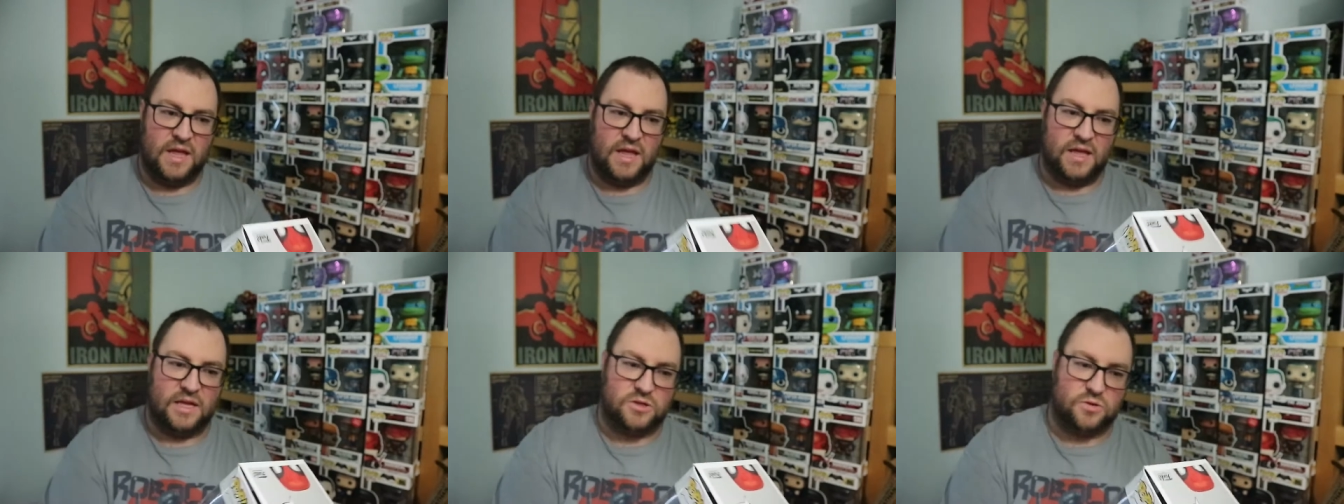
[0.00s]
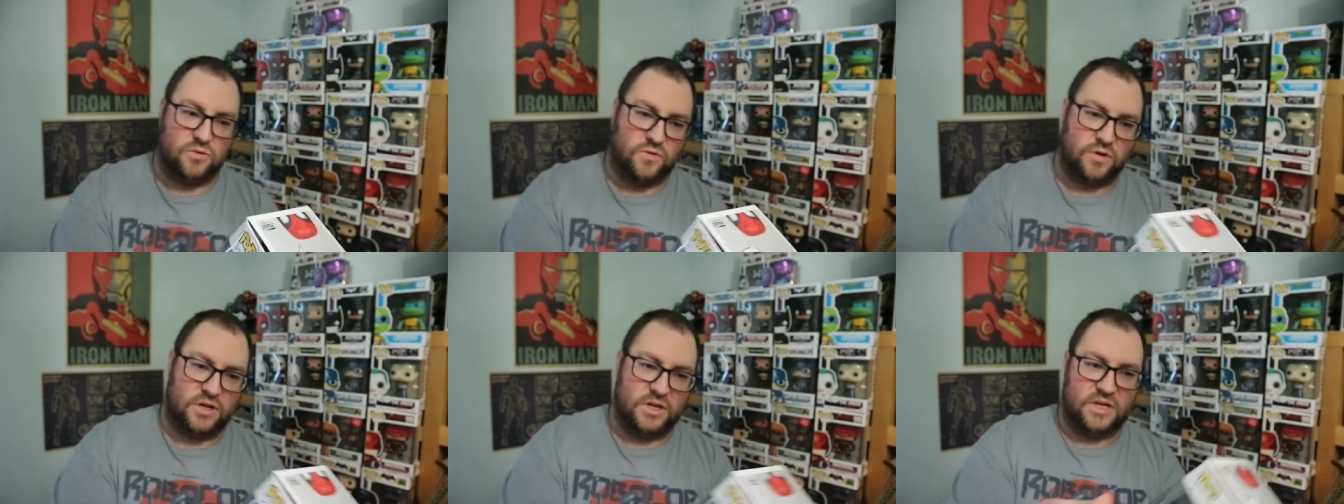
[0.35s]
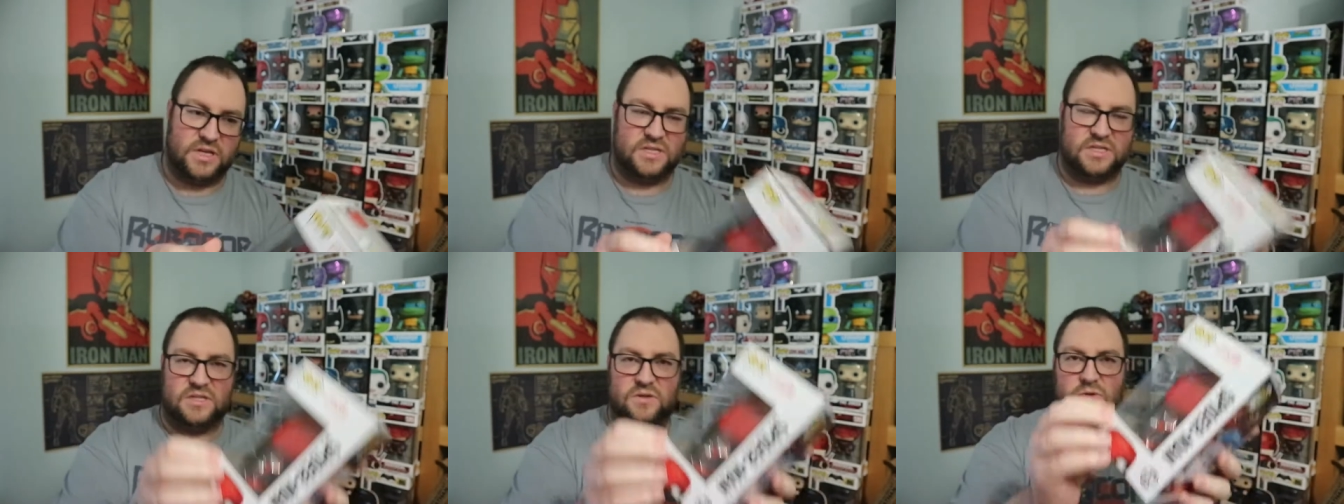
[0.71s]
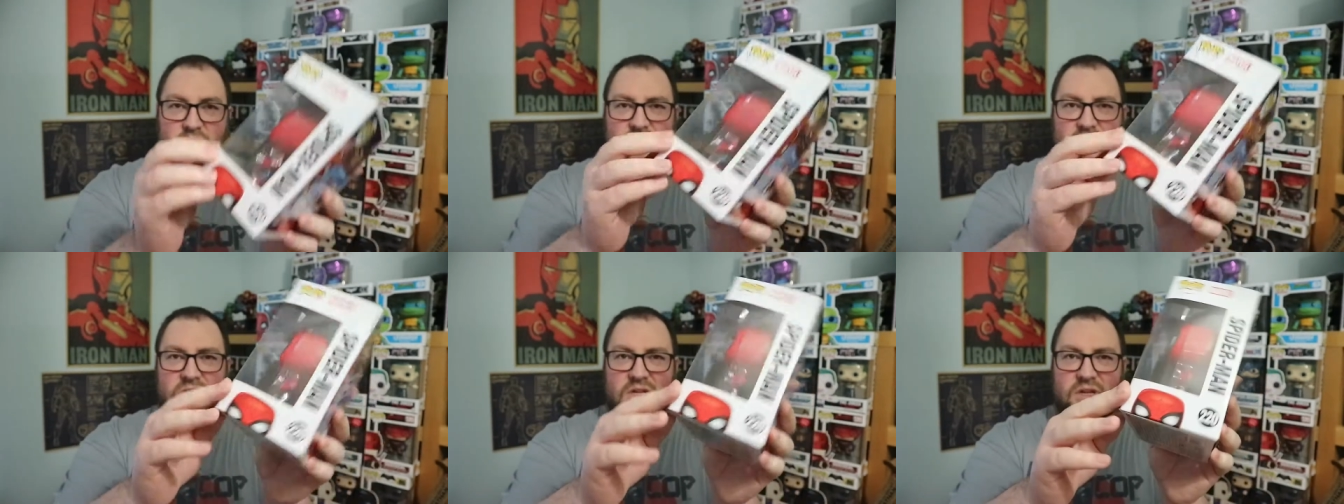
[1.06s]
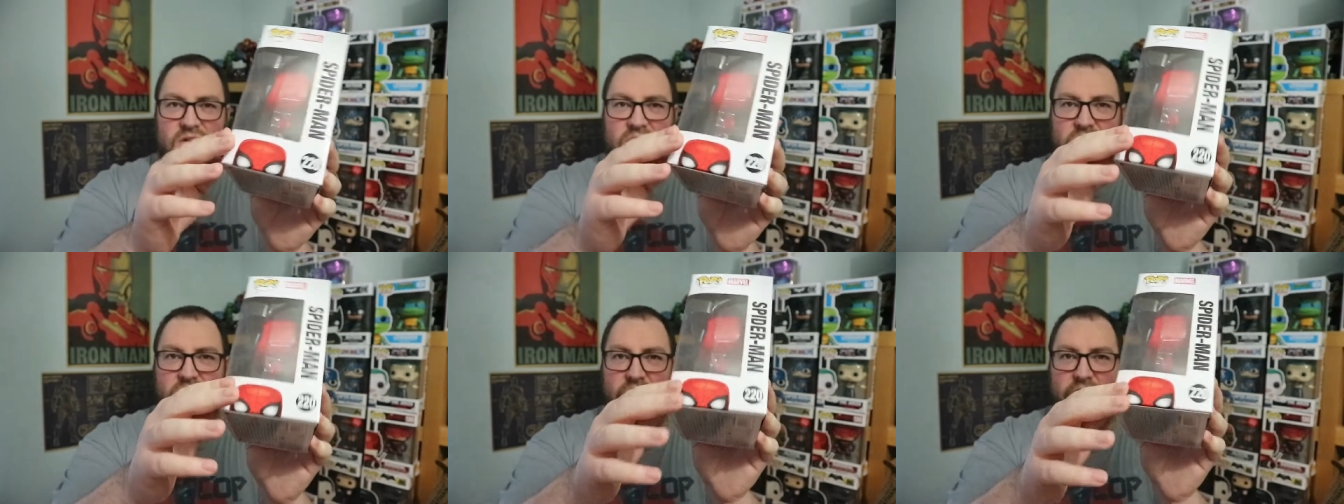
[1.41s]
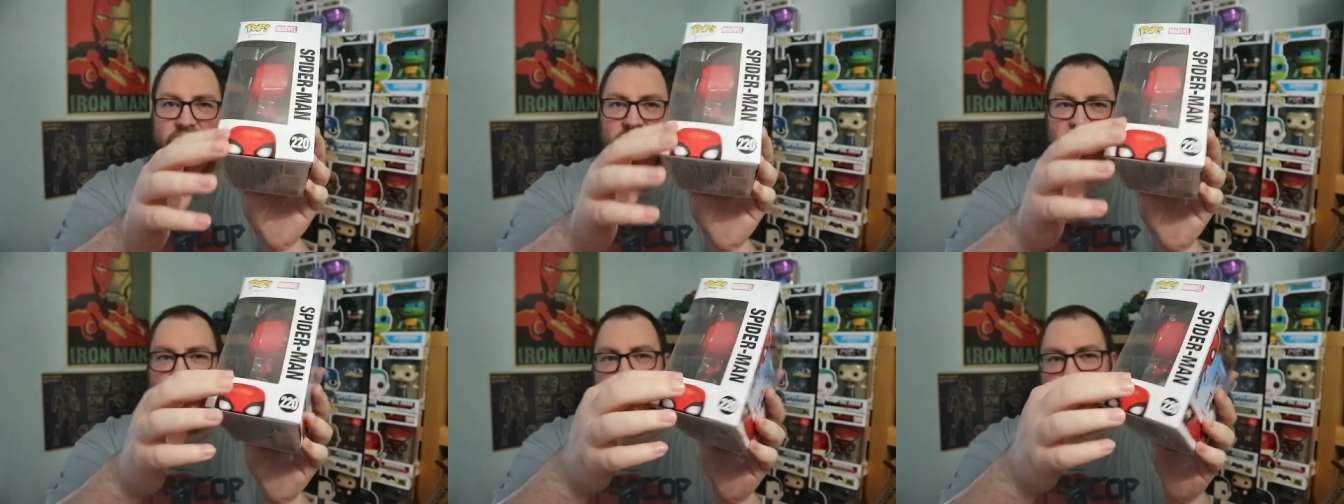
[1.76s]
it's all right. It's still got this kind of
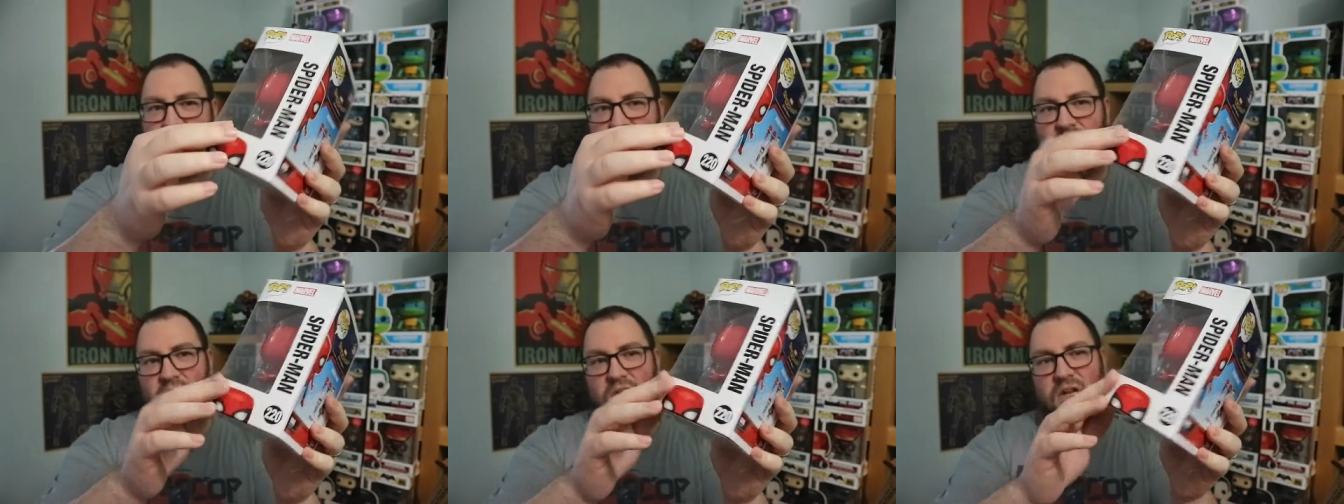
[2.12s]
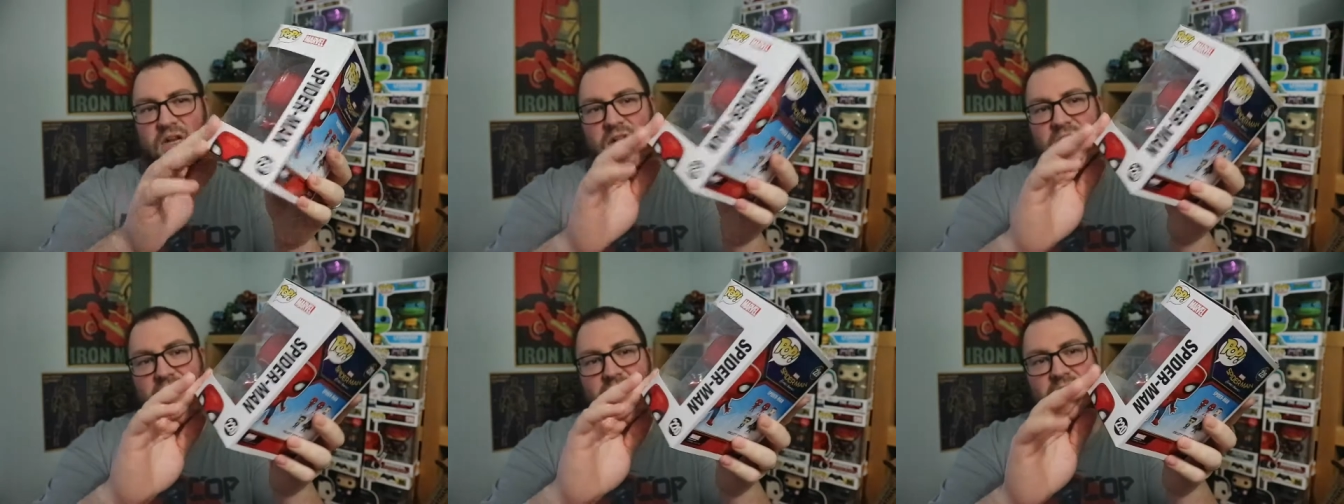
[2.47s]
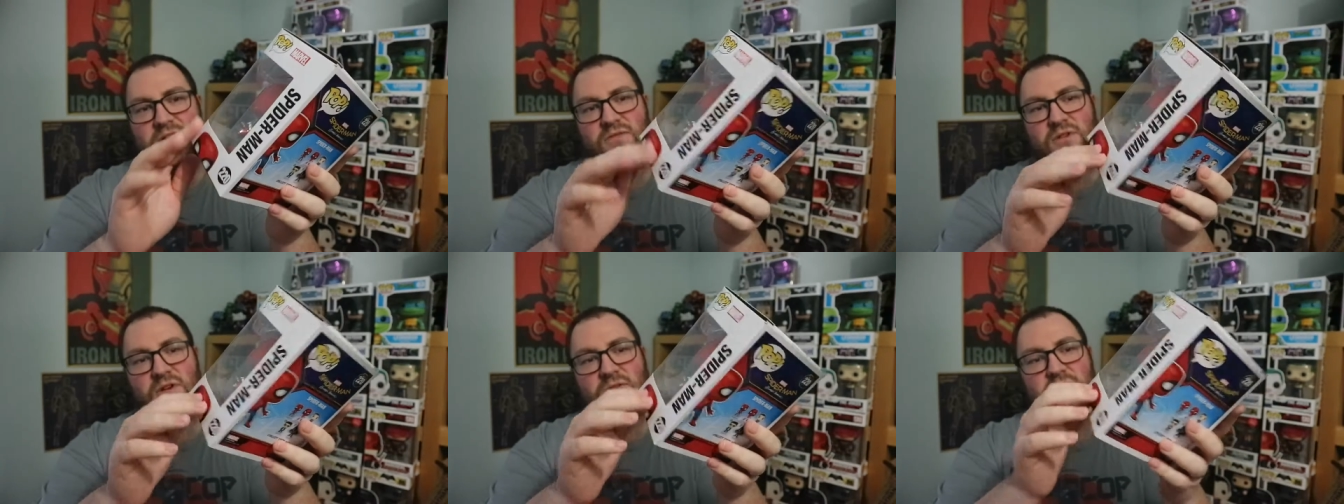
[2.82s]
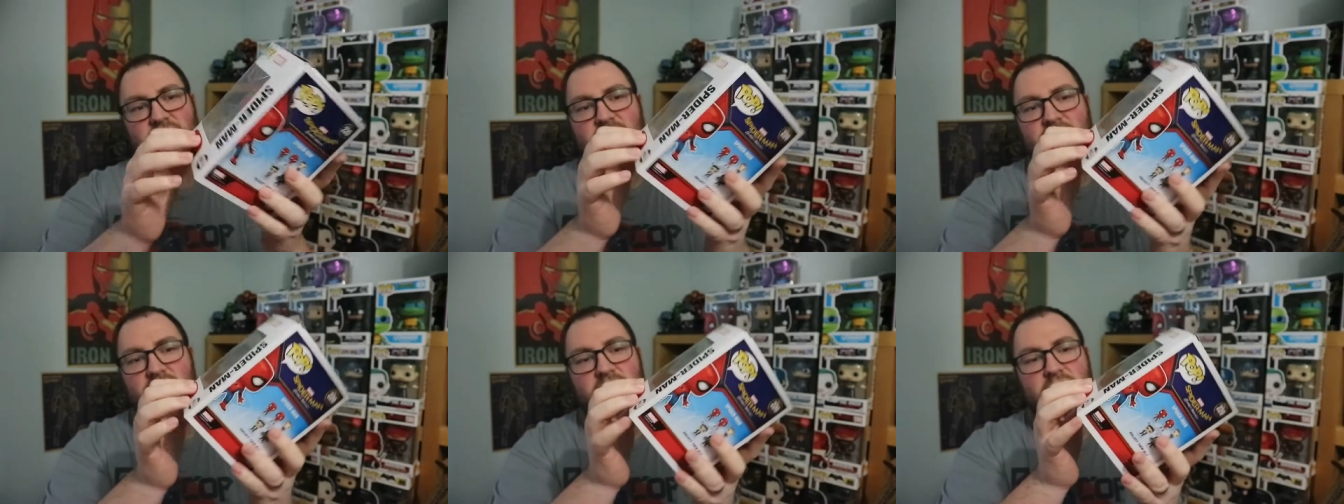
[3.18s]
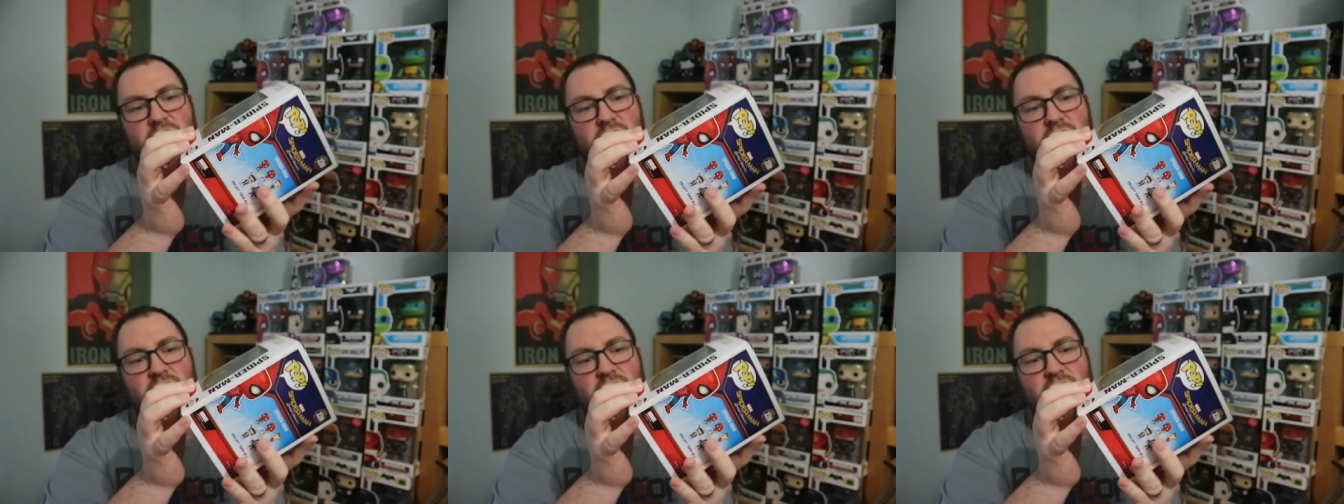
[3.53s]
curved side here rather than a